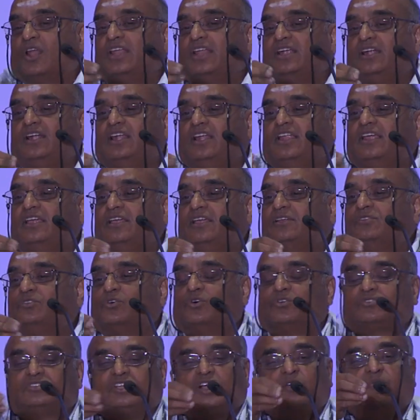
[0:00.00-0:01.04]
idli
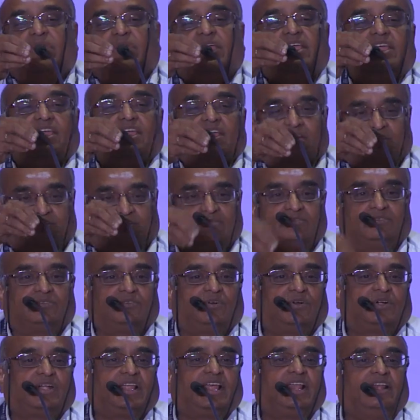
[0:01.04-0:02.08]
dosa making
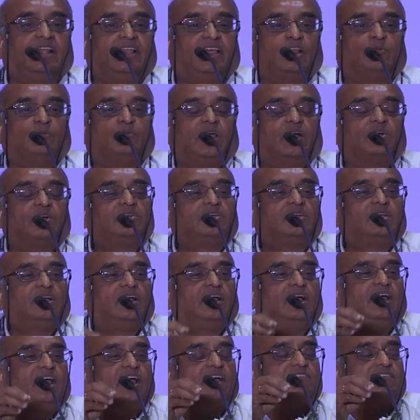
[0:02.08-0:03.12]
hotel near me.
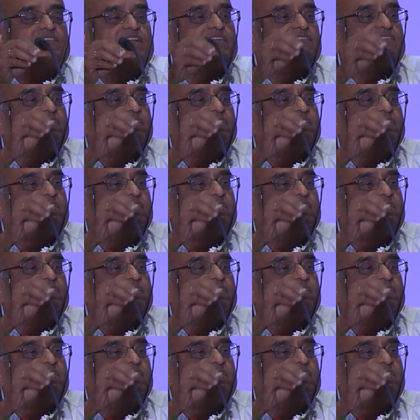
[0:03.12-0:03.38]
Every